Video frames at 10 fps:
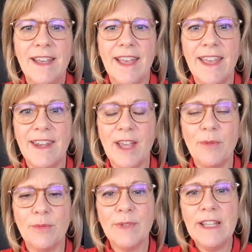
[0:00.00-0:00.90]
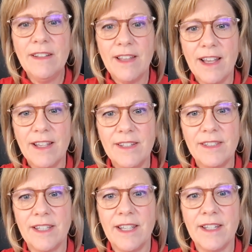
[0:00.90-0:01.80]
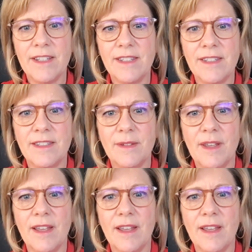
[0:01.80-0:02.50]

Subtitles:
And I realize it's